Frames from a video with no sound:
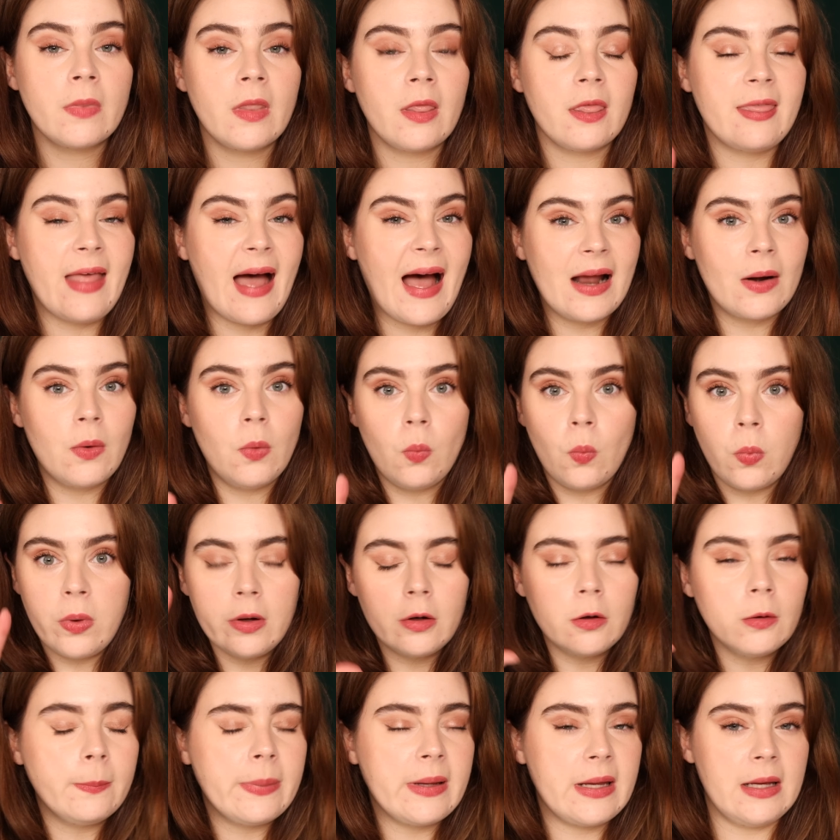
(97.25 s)
That
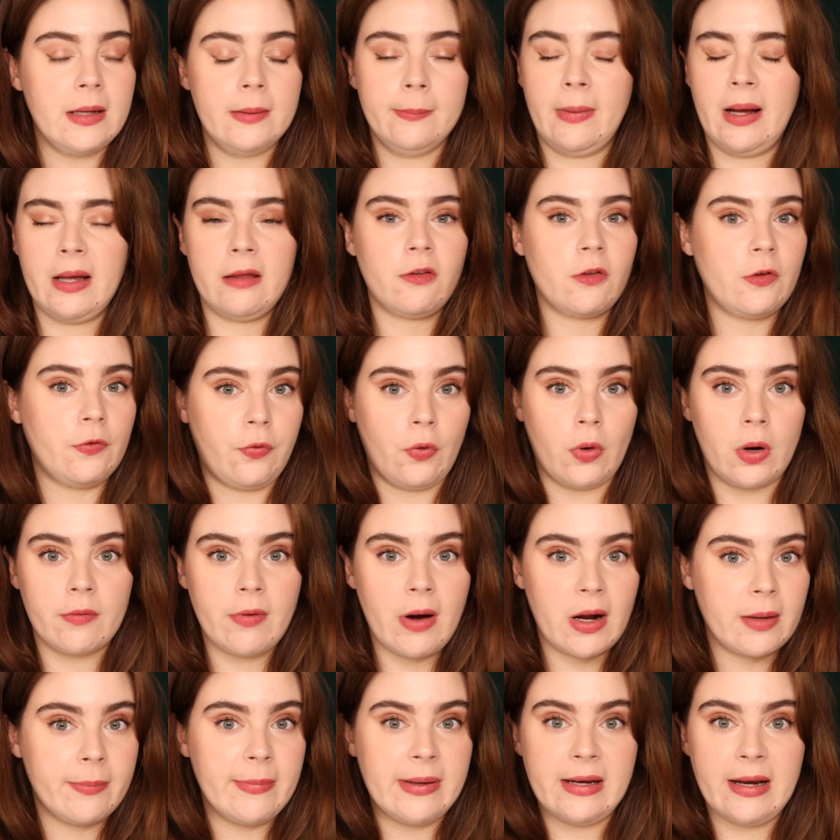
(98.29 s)
will be in my Sephora
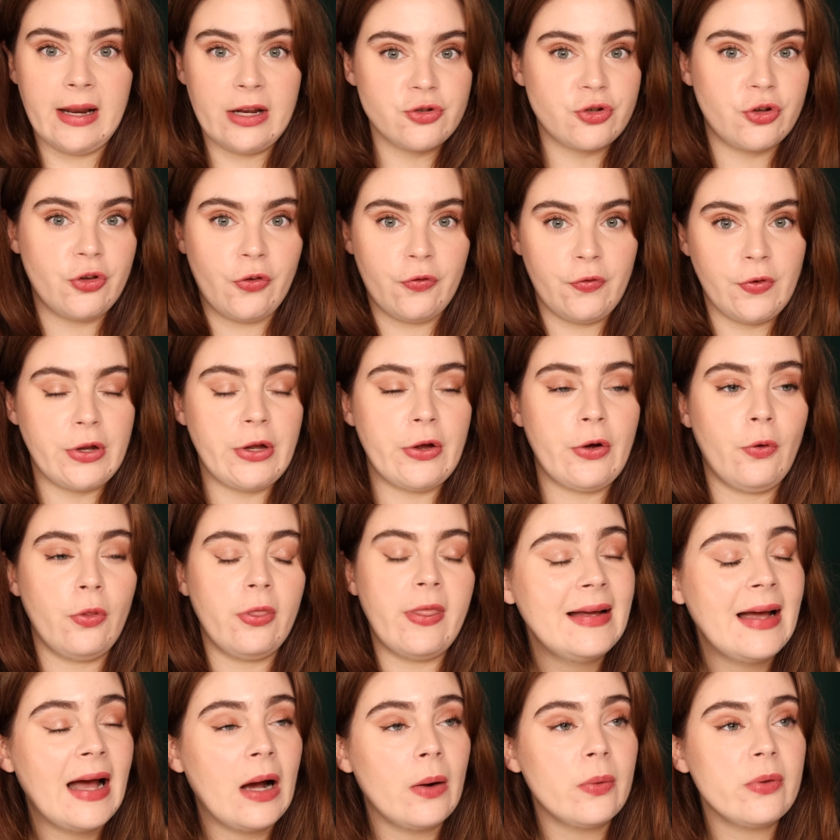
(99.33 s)
recommendations video.
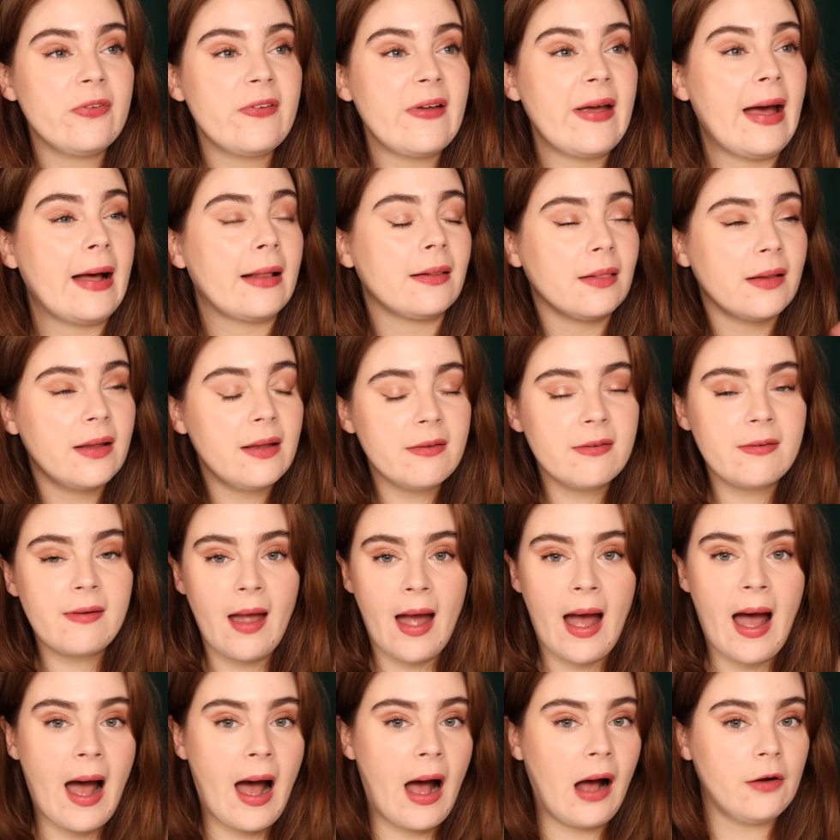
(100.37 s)
I would say at least
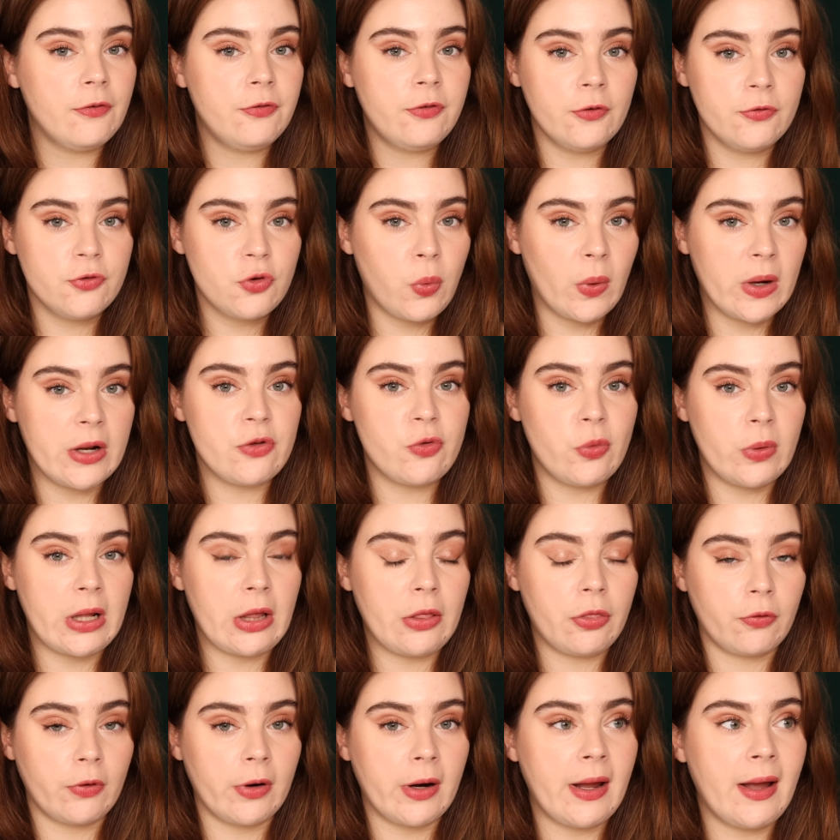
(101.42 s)
half of
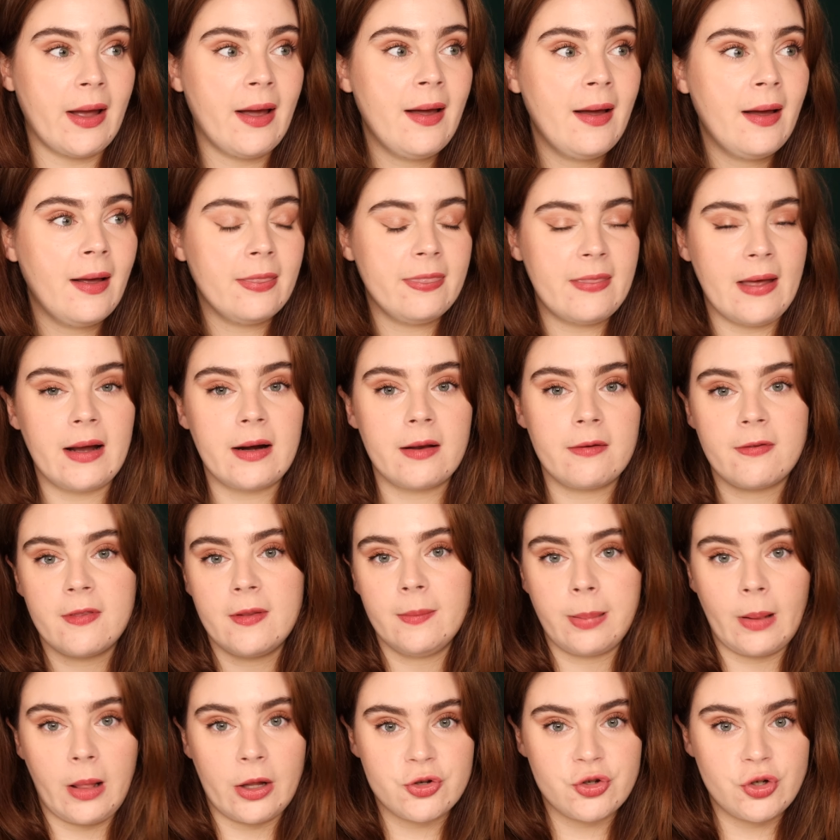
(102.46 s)
2023, that is the
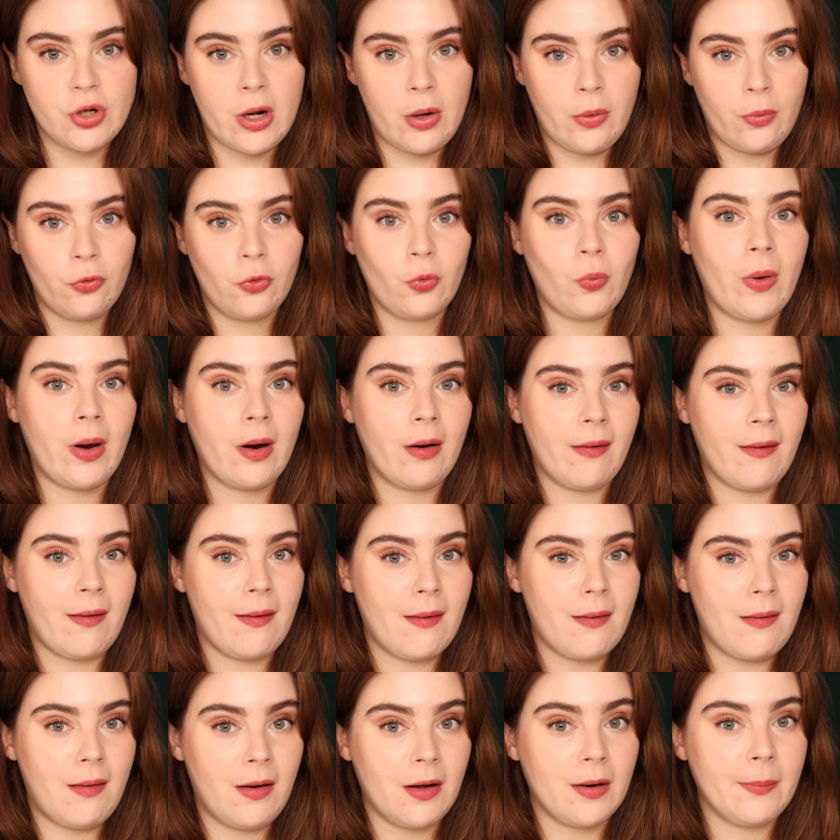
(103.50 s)
blush that I was
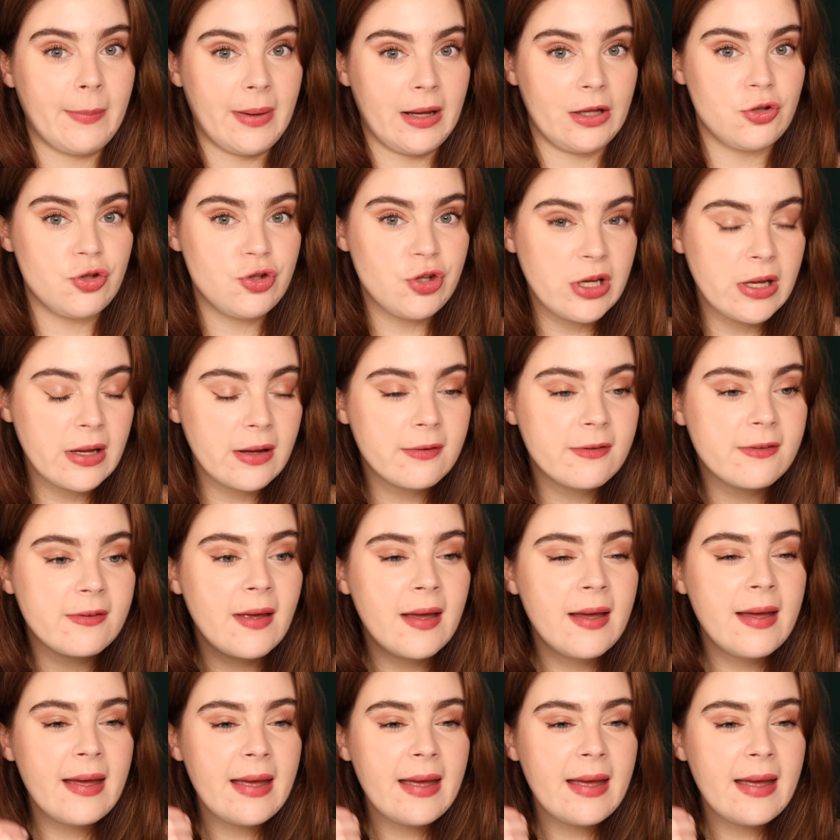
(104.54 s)
wearing on my cheeks.